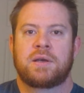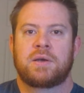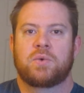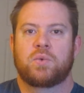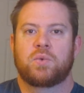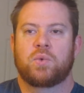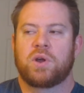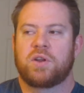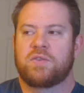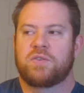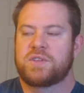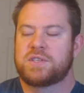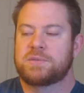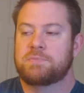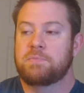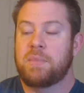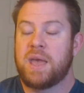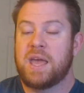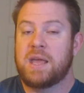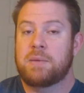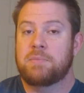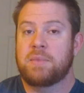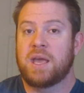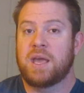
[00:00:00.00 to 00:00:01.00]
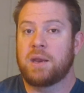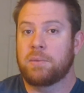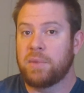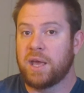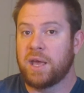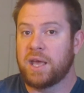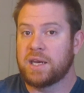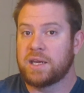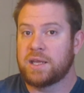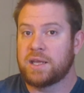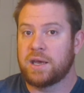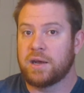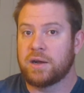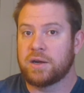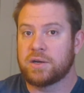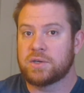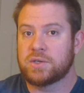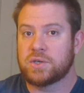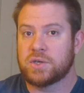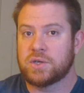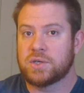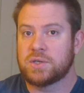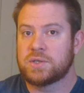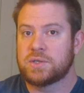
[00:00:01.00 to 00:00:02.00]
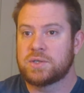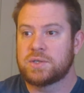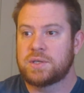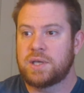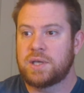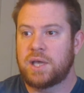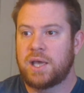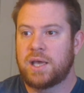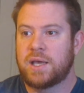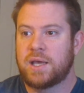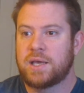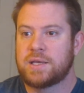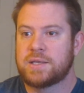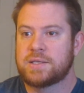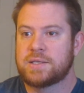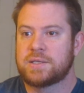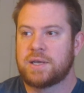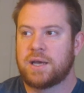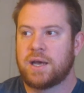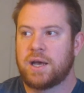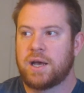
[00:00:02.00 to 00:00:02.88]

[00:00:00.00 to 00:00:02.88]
One of his main characters is